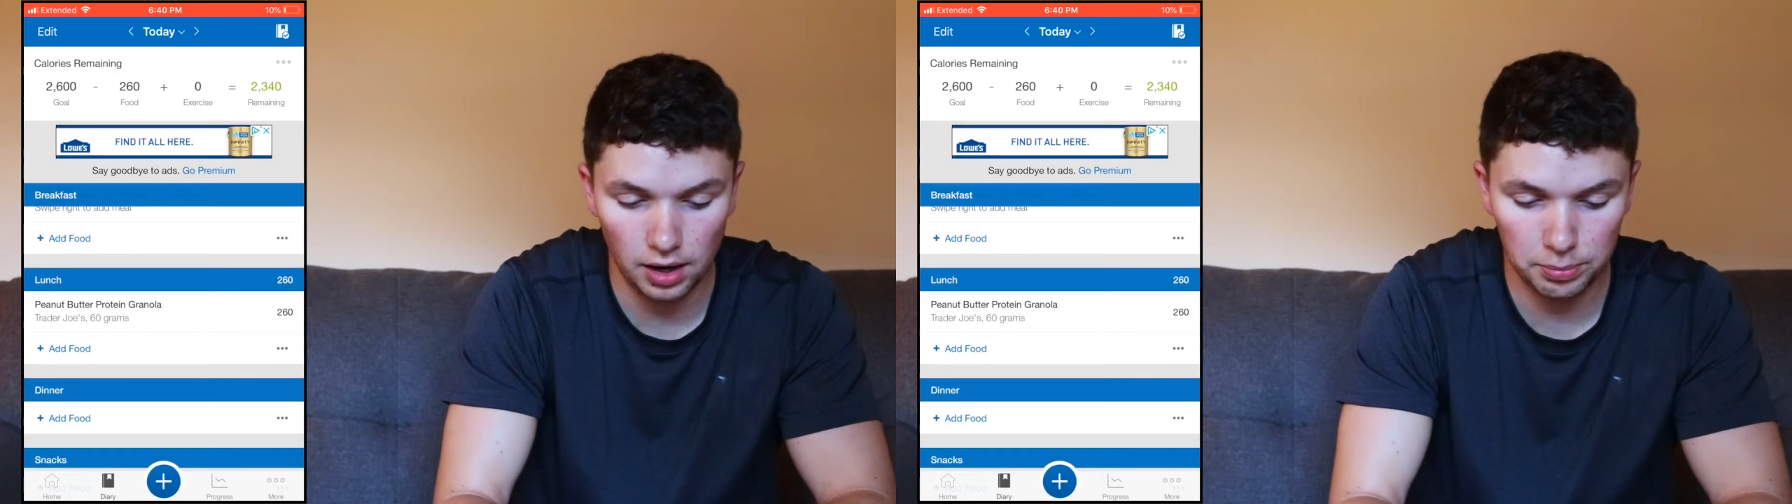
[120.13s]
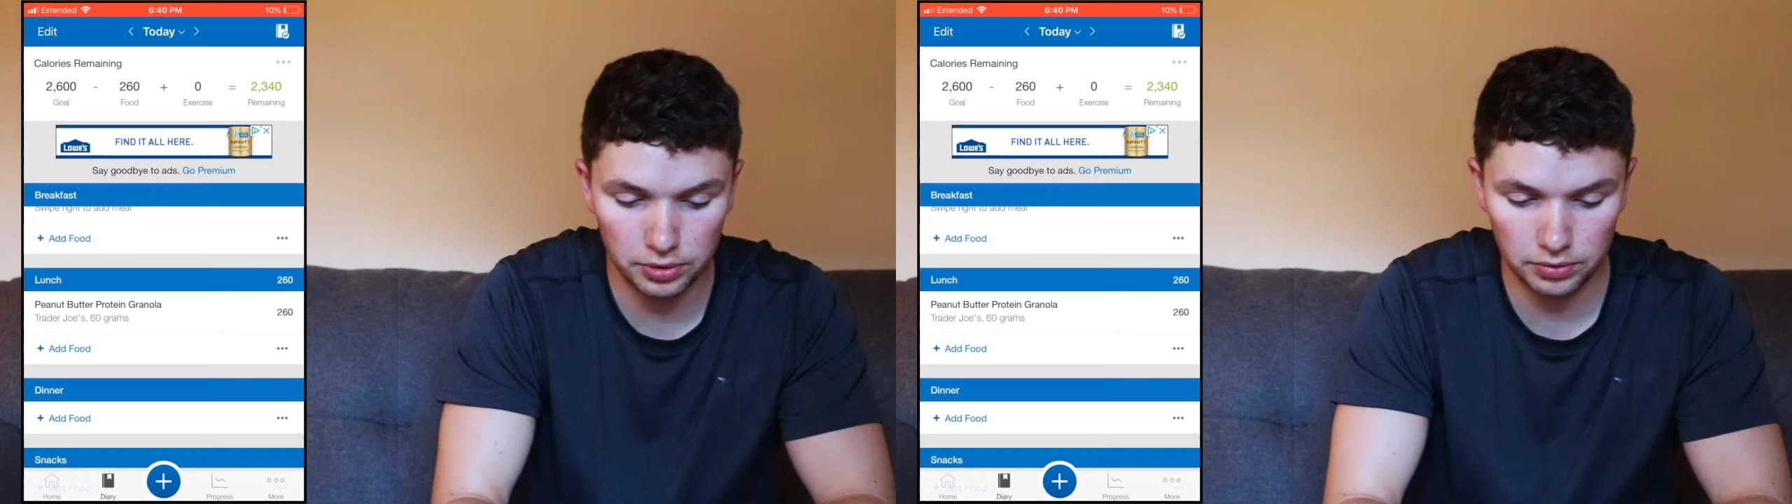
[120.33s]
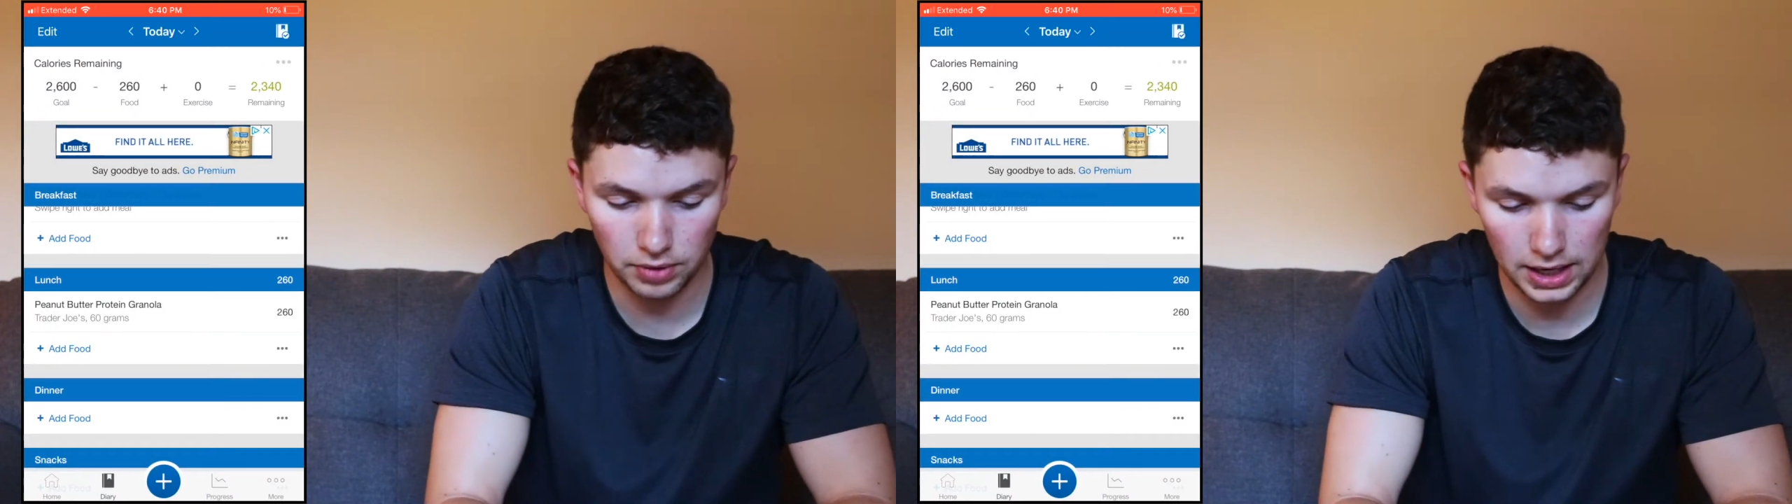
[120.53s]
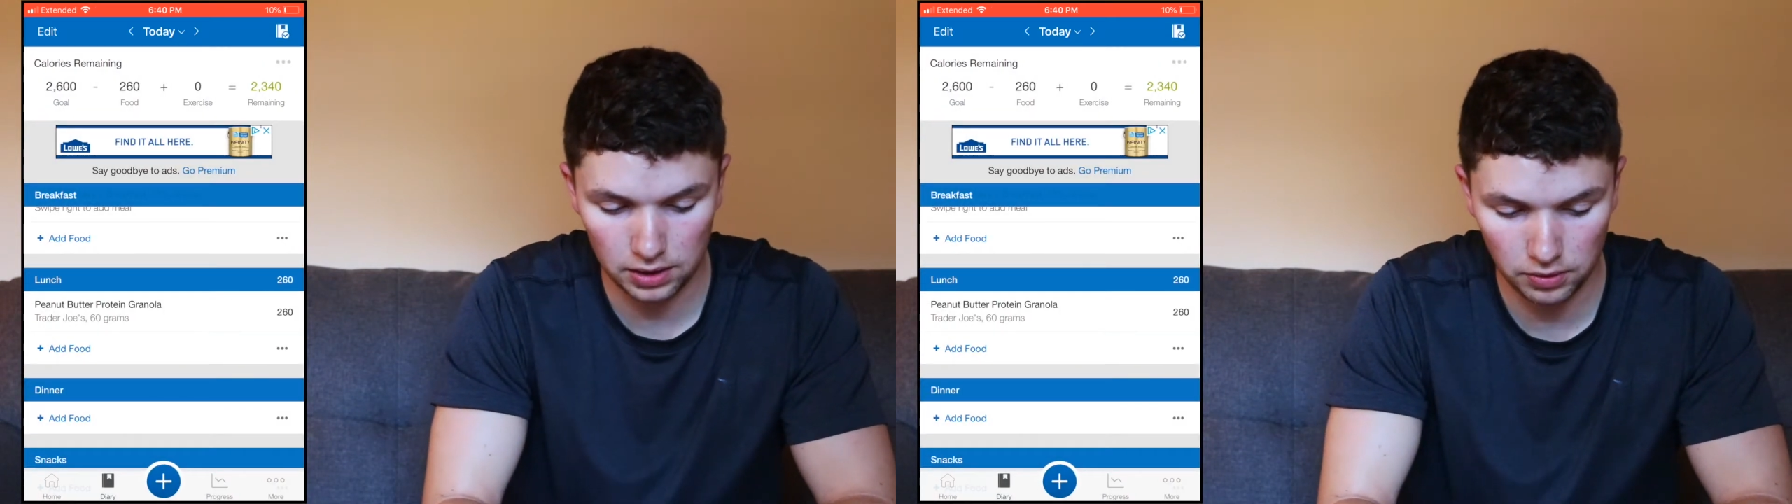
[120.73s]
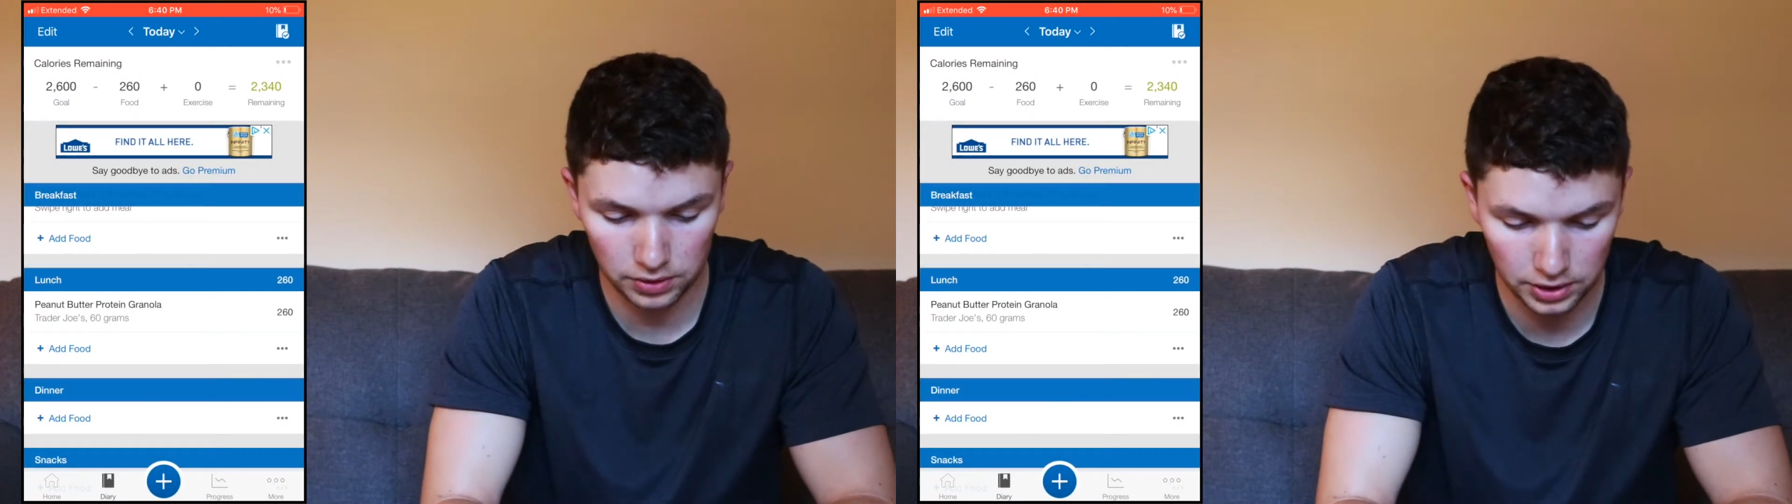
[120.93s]
upper right
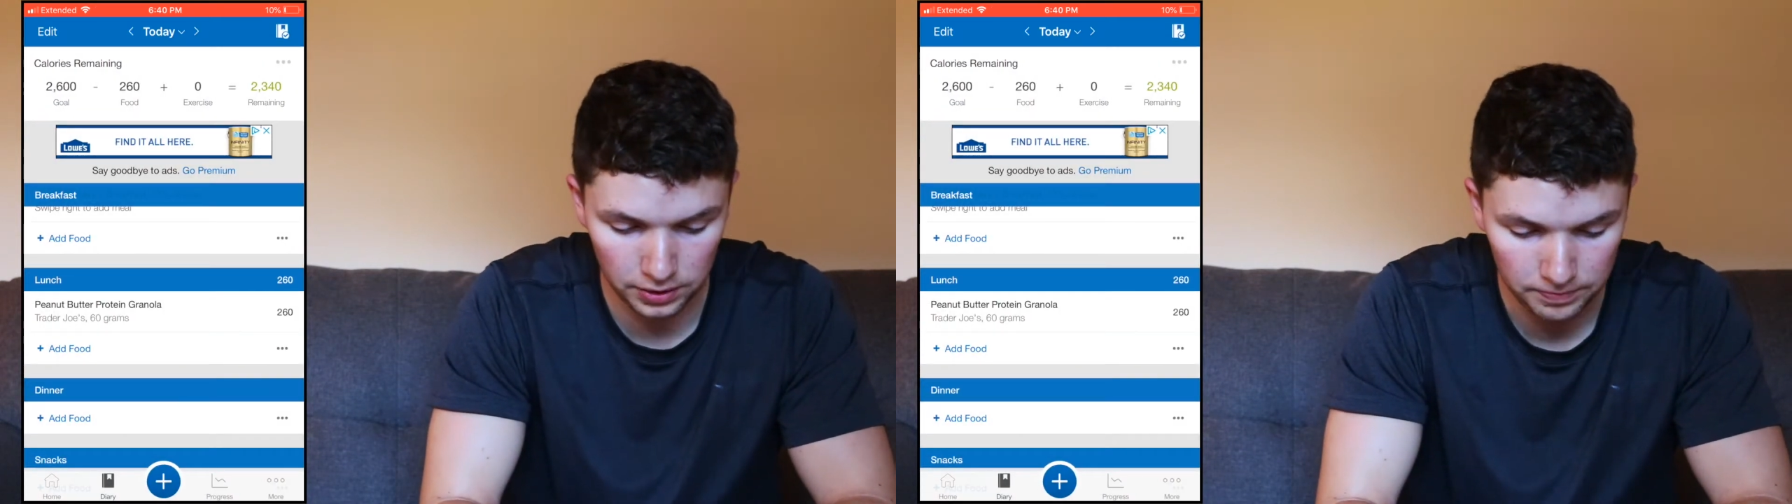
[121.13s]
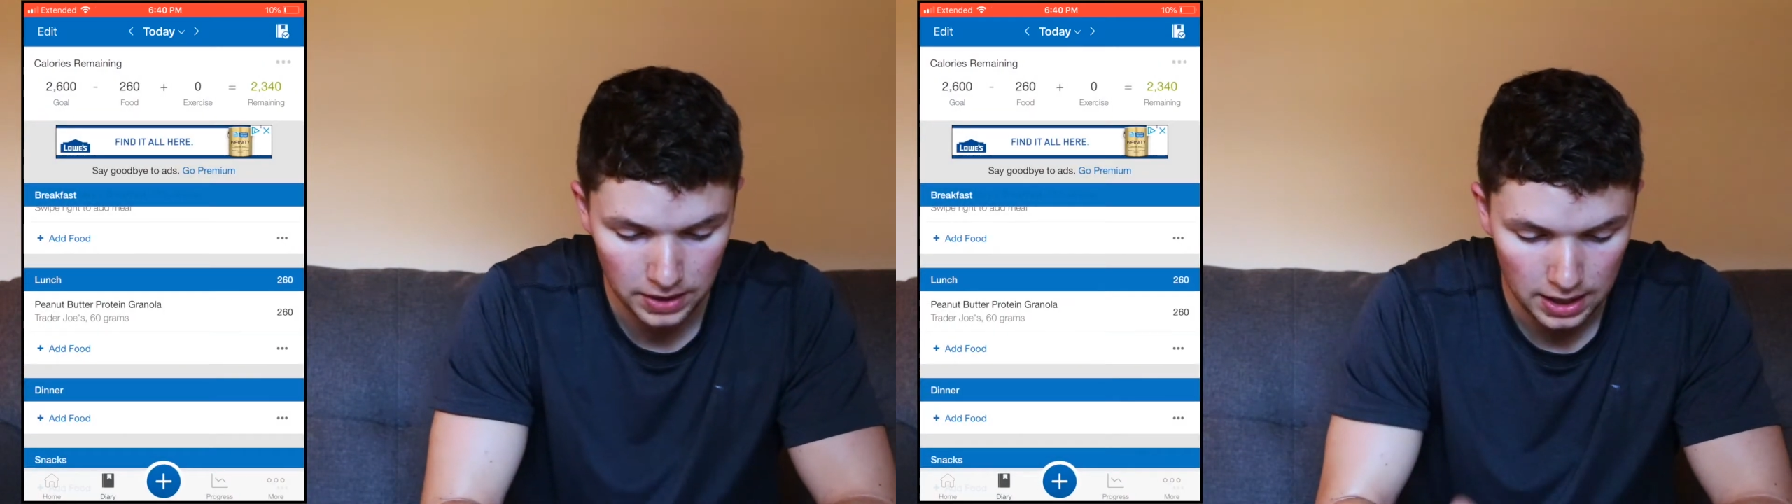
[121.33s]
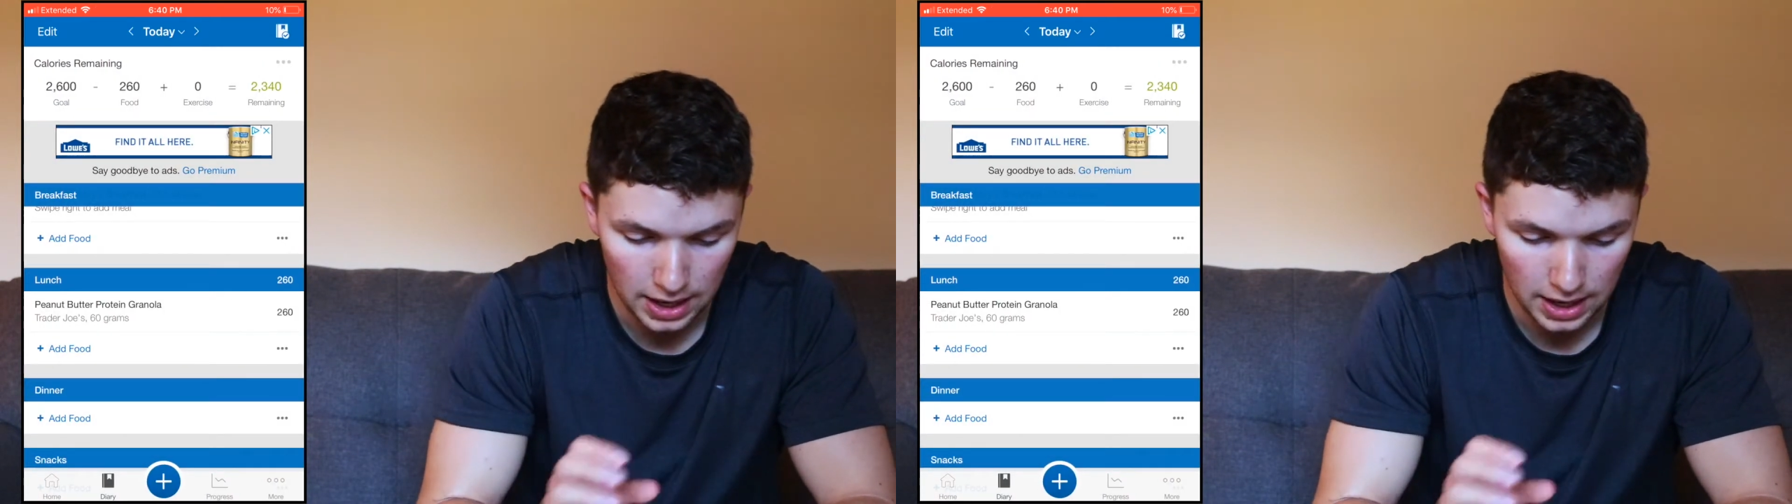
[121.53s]
corner,